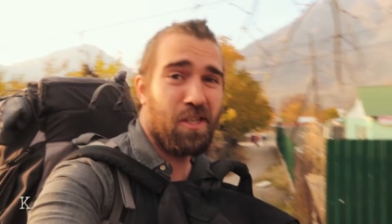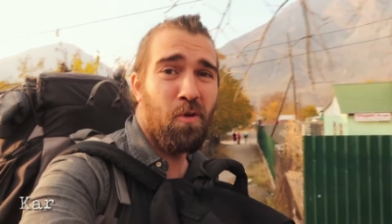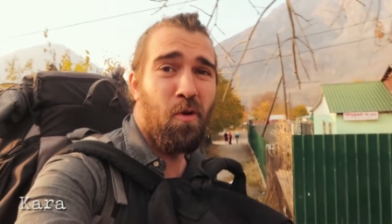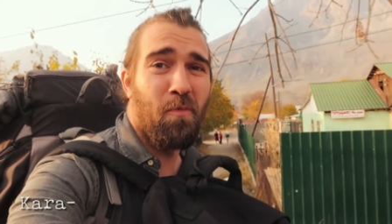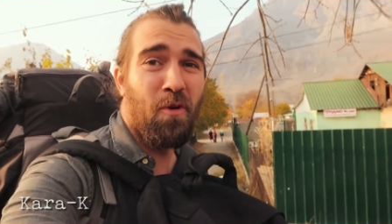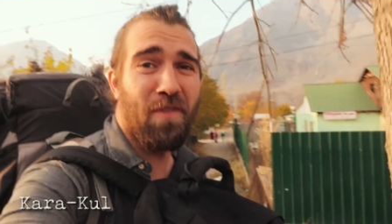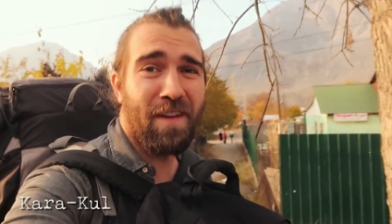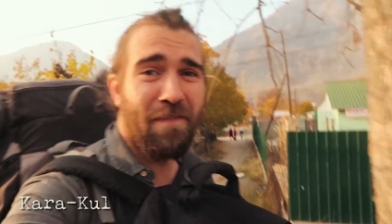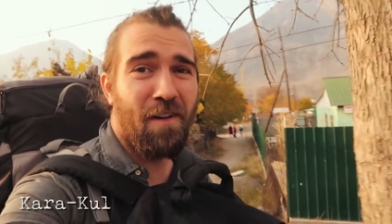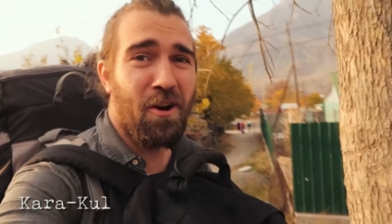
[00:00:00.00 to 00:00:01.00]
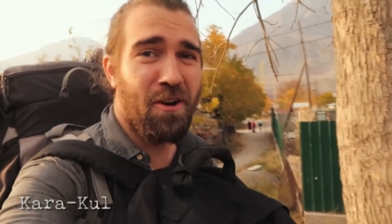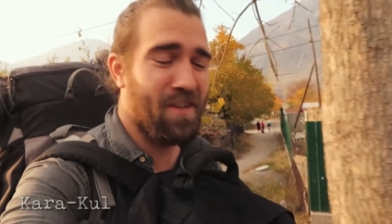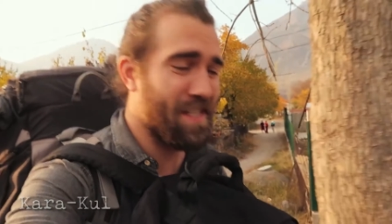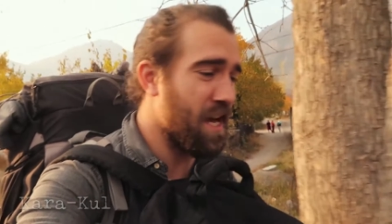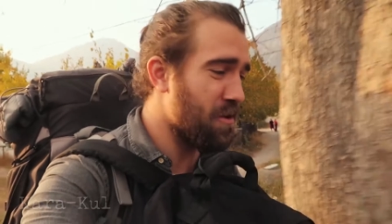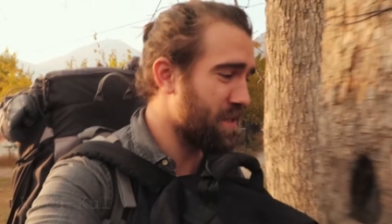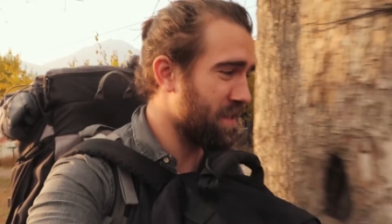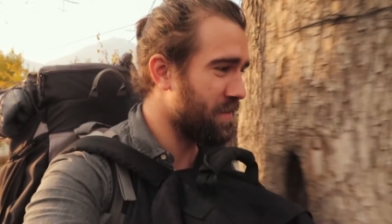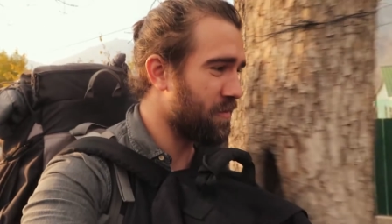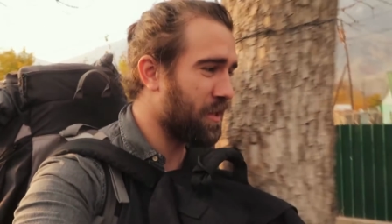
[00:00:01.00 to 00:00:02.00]
So we're moving farther
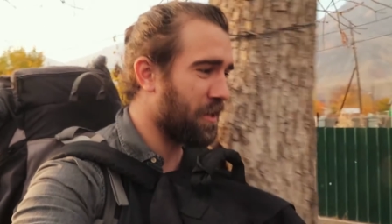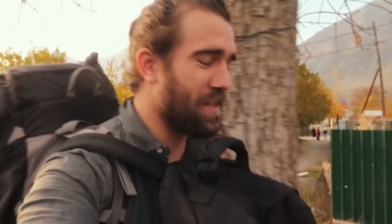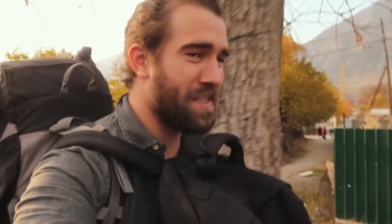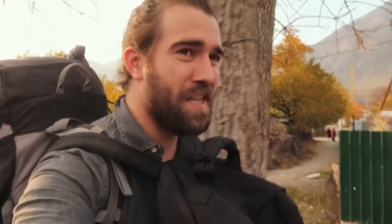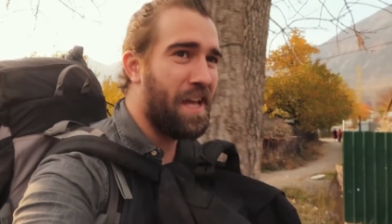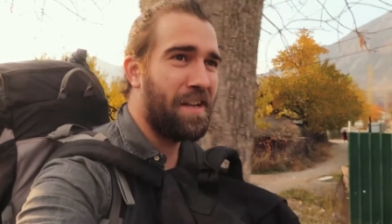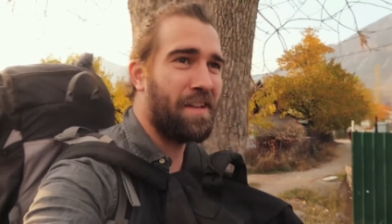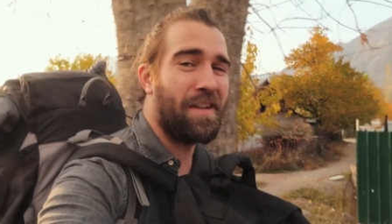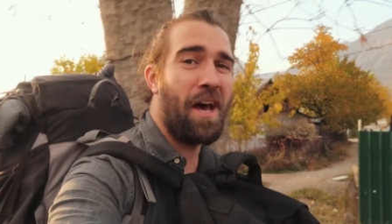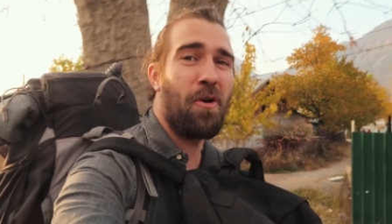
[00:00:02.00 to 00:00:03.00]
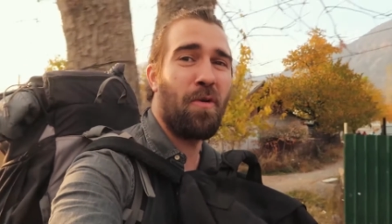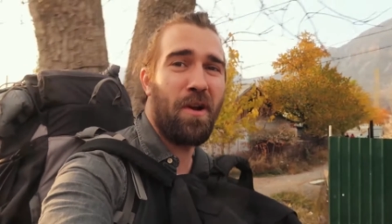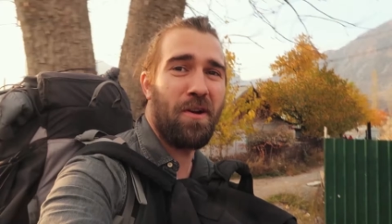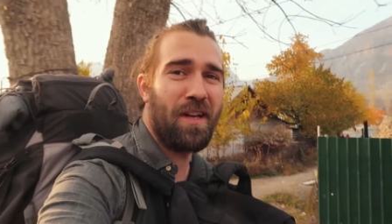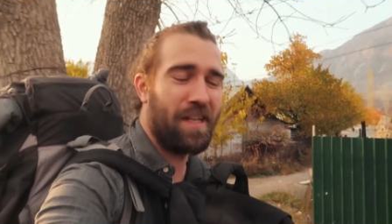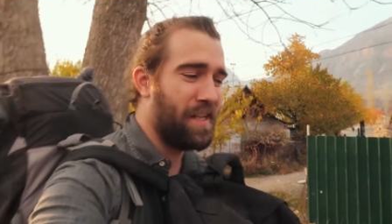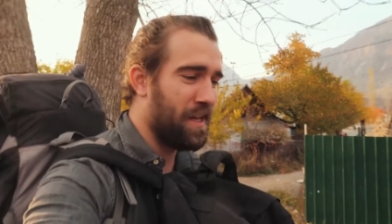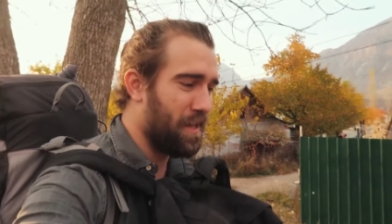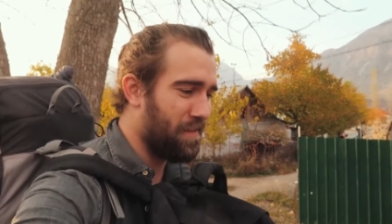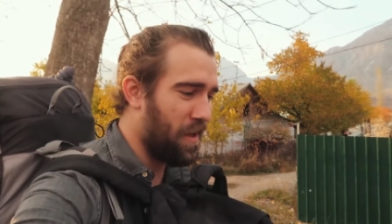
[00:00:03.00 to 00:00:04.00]
south into Kyrgyzstan. Now we're in
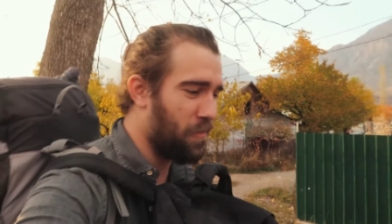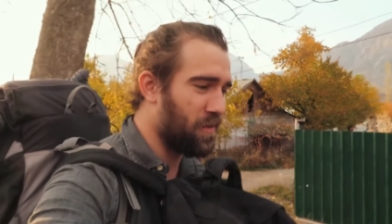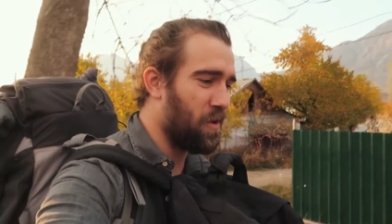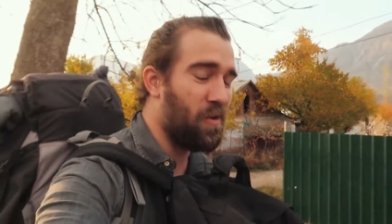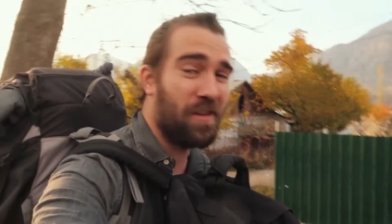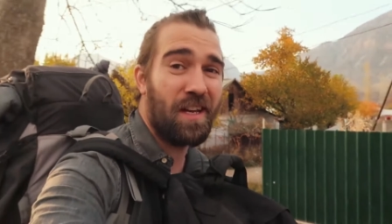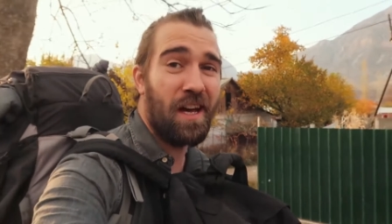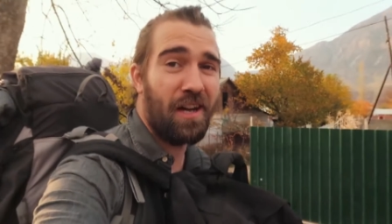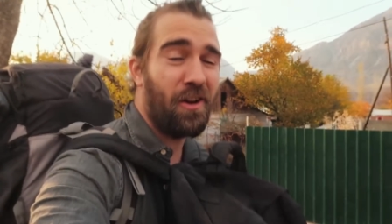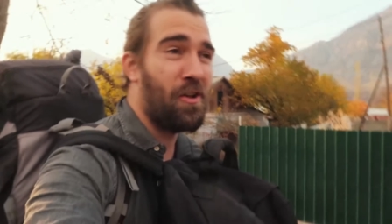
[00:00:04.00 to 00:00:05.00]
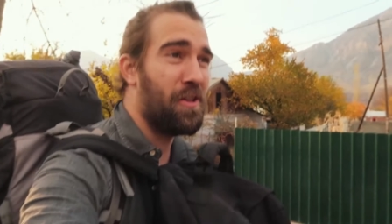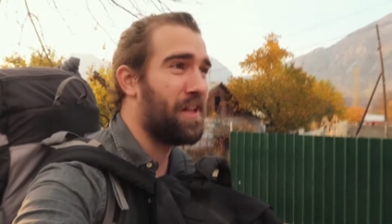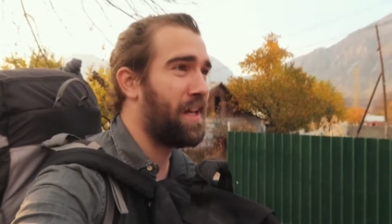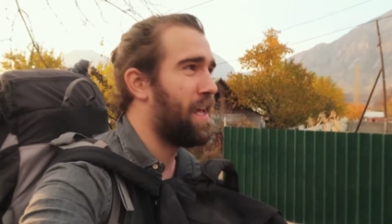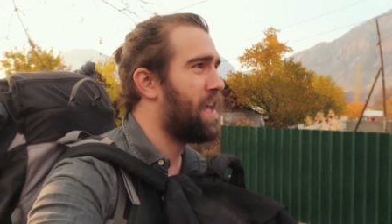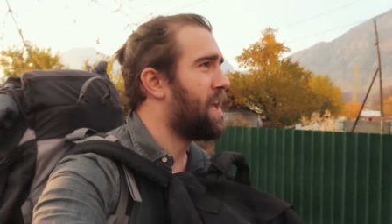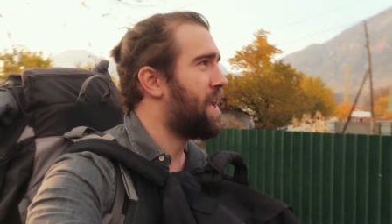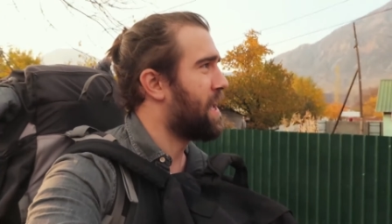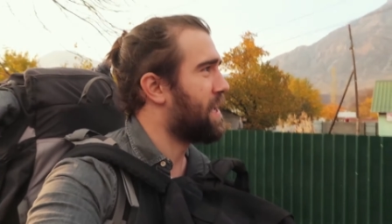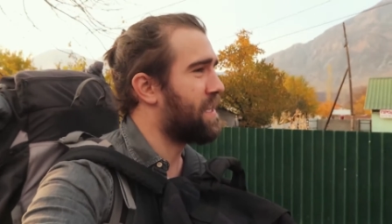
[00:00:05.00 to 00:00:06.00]
a town called Kara-Kul,
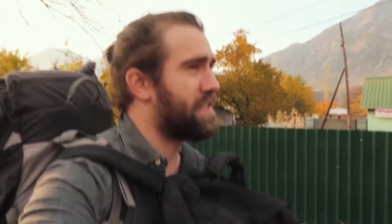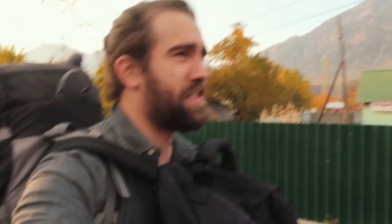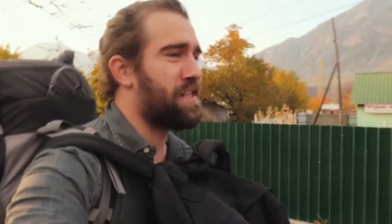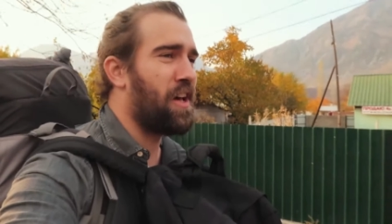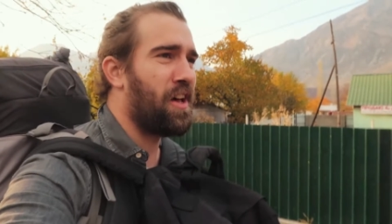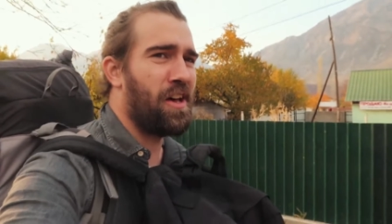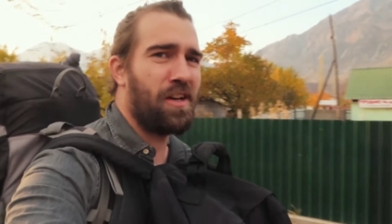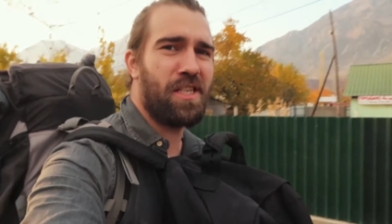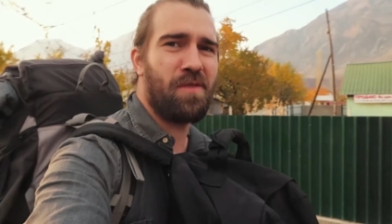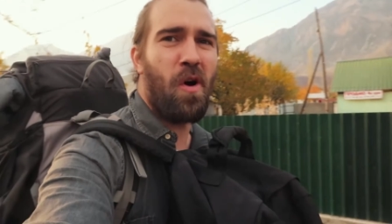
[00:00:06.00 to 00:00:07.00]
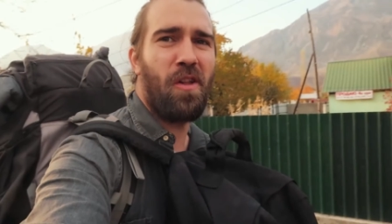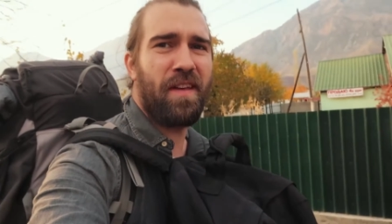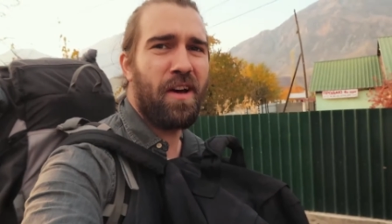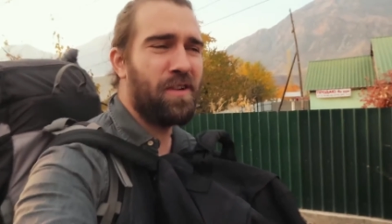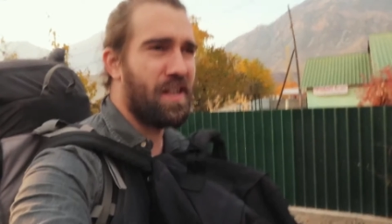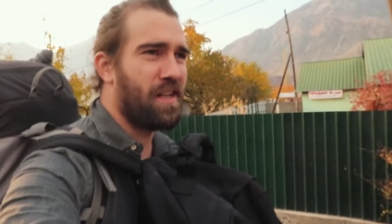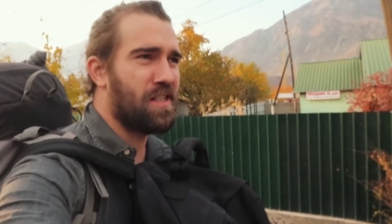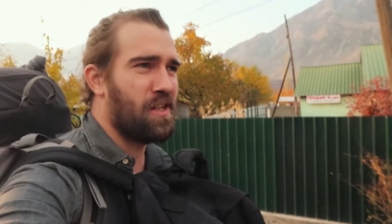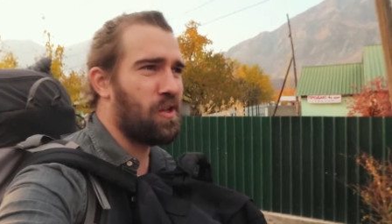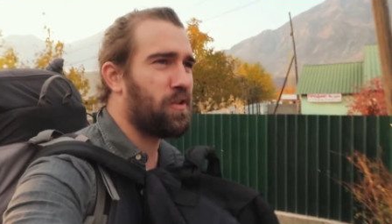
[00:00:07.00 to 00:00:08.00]
and it's a small town. It
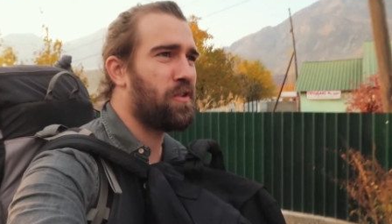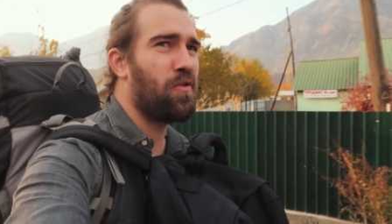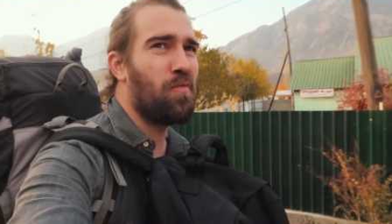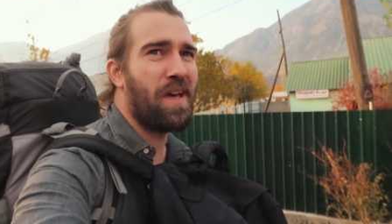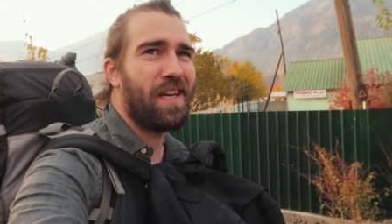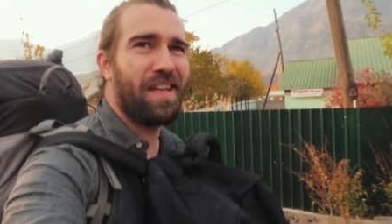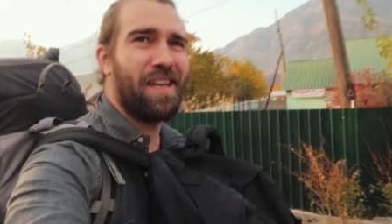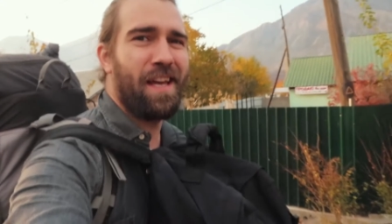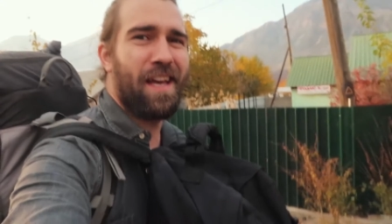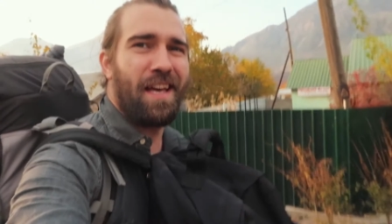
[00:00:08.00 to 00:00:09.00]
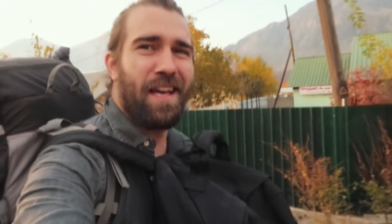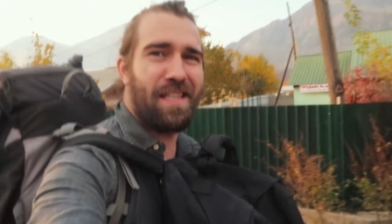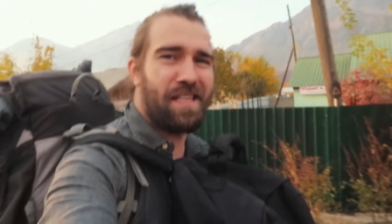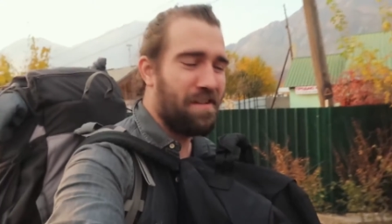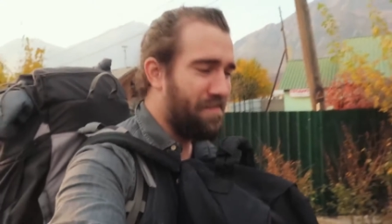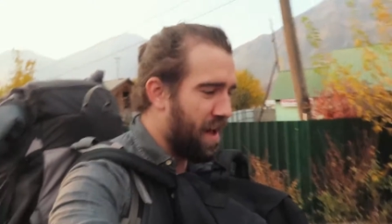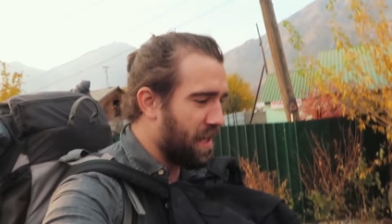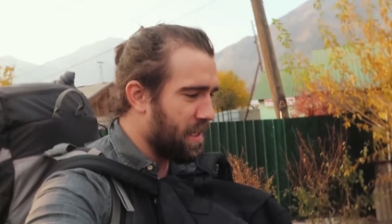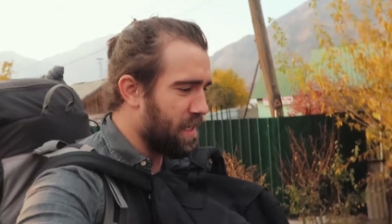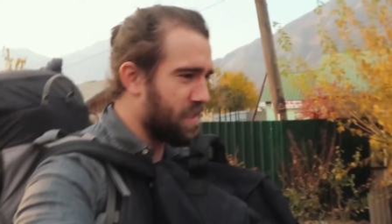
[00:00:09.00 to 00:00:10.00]
doesn't look too big. It's in a
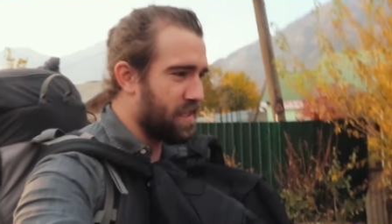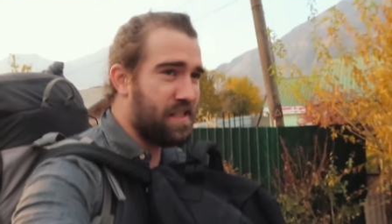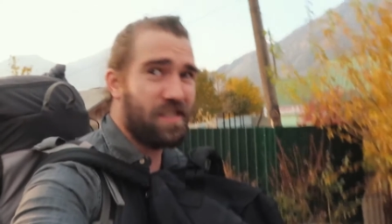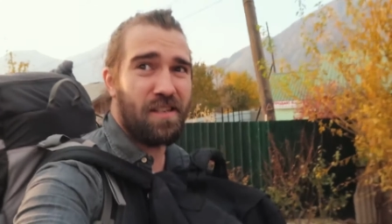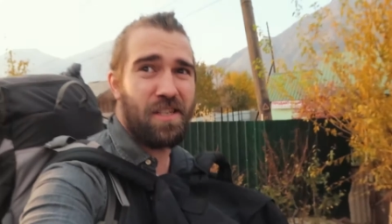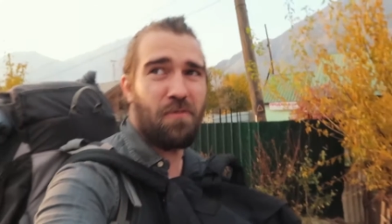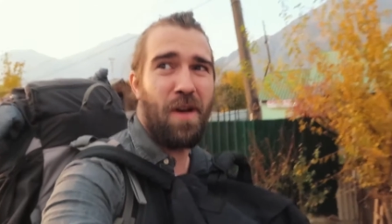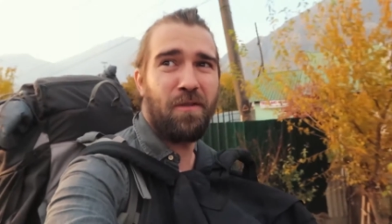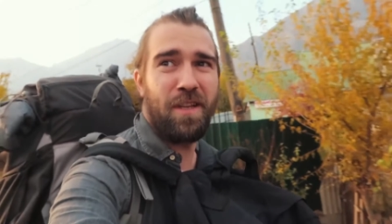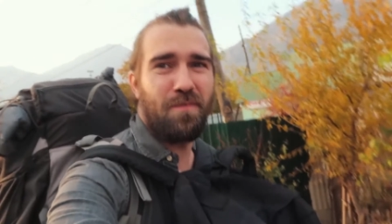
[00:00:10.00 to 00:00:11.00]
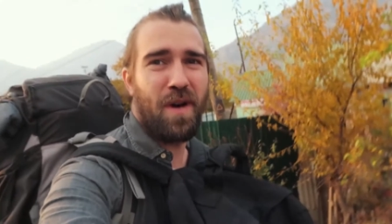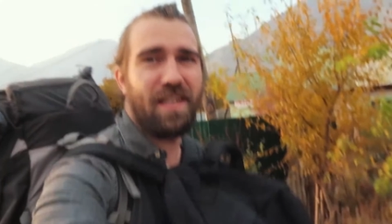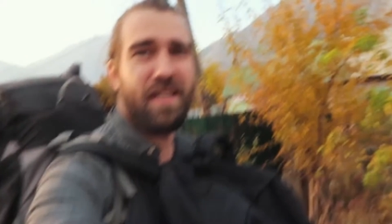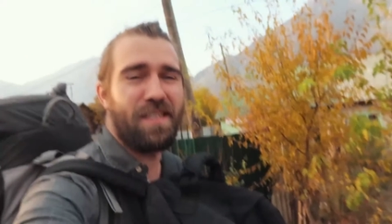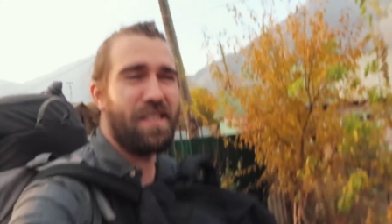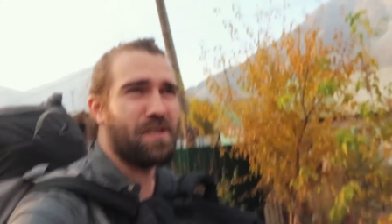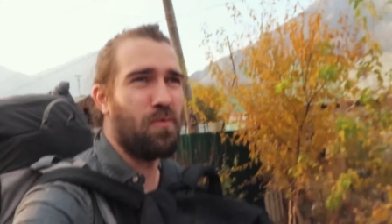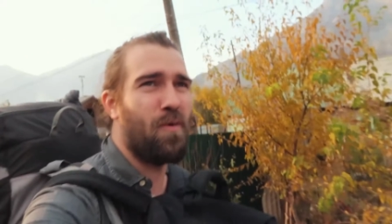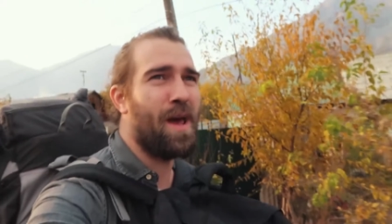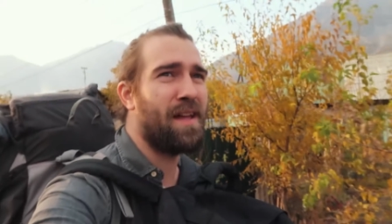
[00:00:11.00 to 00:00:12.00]
valley and it's surrounded by these
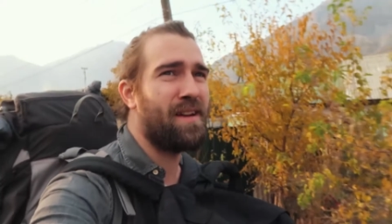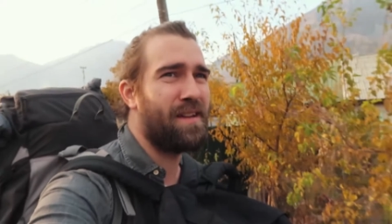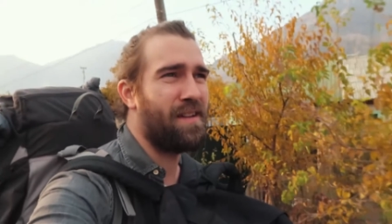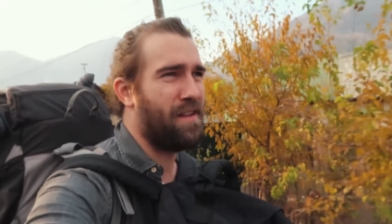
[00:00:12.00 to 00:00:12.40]
red